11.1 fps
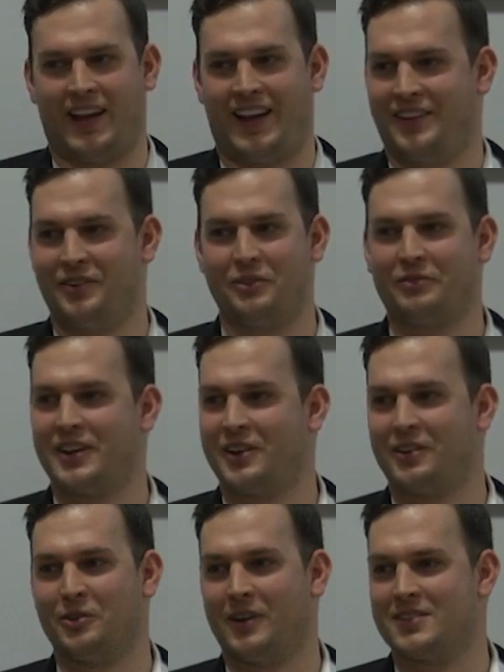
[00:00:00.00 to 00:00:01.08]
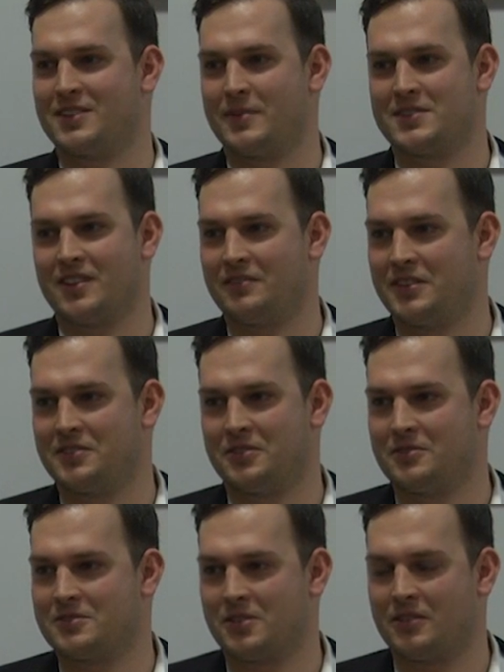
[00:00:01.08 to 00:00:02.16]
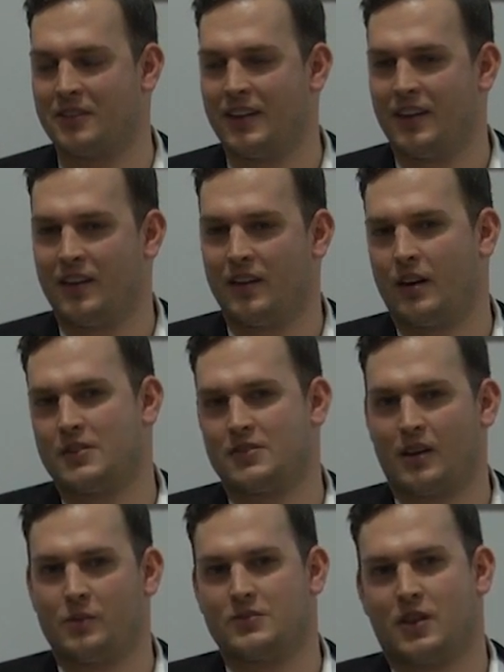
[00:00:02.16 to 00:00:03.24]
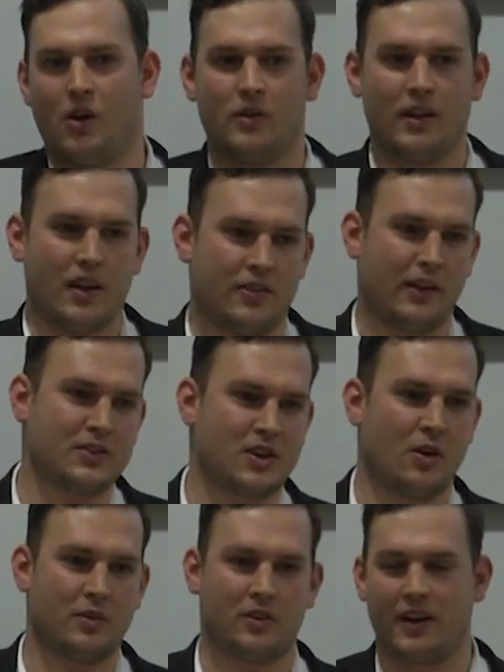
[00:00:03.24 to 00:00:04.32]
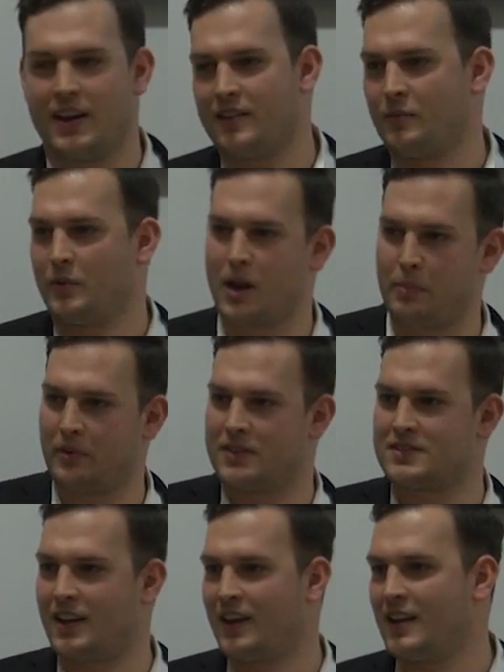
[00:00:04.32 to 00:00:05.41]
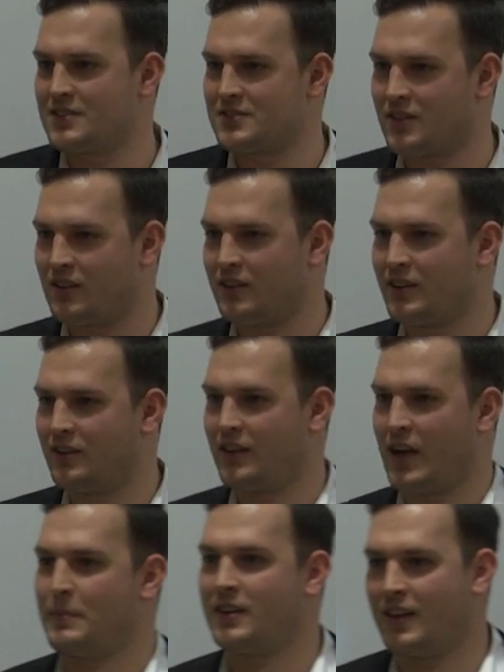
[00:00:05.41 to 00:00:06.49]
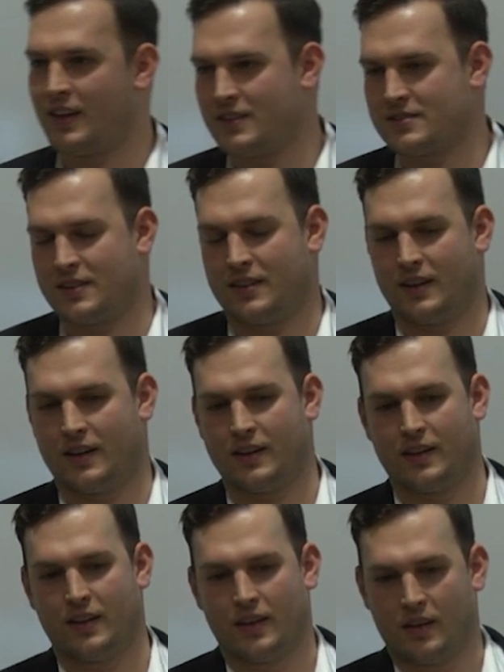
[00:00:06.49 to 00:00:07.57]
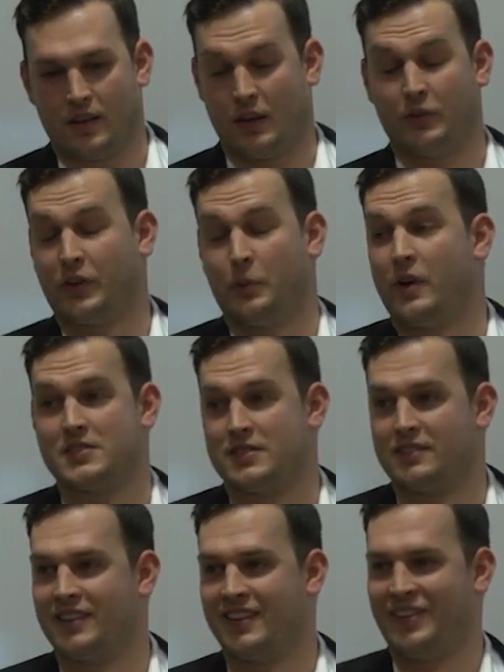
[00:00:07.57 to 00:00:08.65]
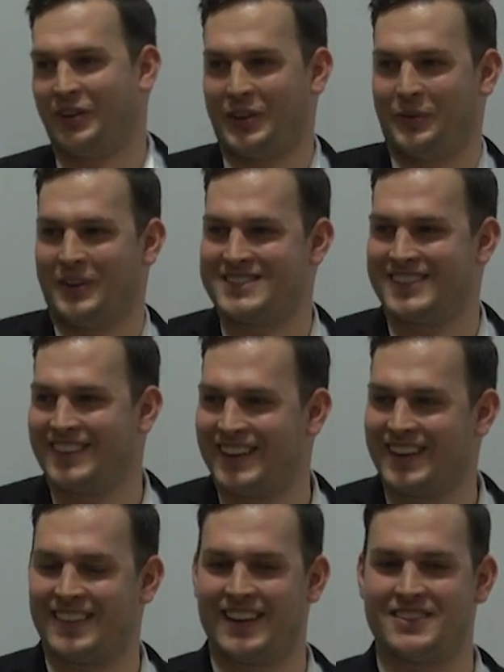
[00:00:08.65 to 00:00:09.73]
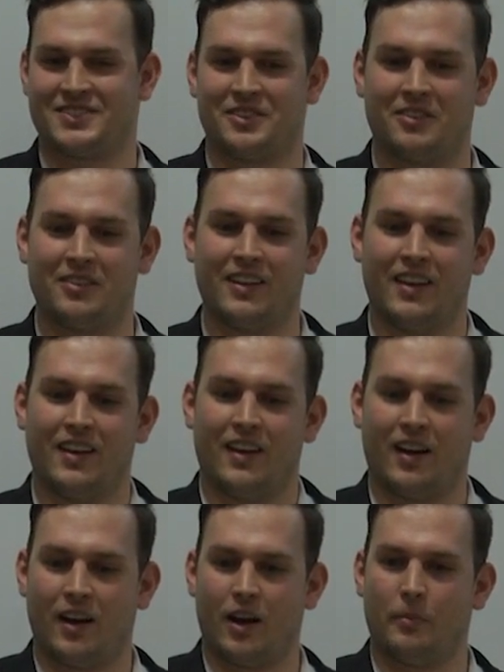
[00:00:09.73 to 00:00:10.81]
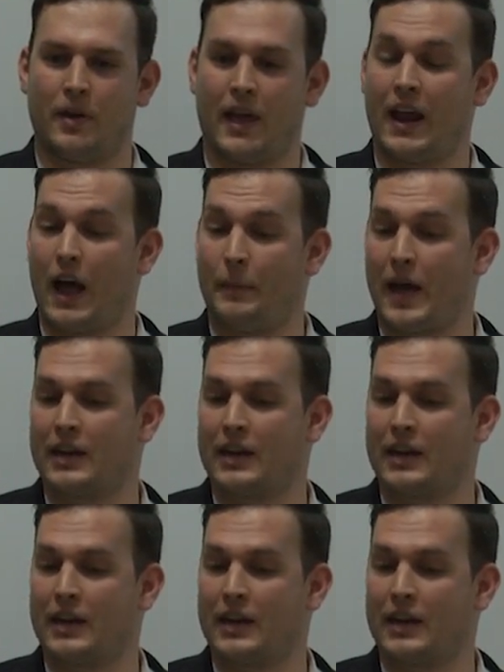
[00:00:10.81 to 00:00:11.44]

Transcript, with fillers: I had no freaking clue what I was getting myself into. So uh, it's kind of was like, oh yeah, things are going great. We're doubling in size. It's all, you know, happy days. And uh, it really wasn't, it really wasn't like that. So um, and I'm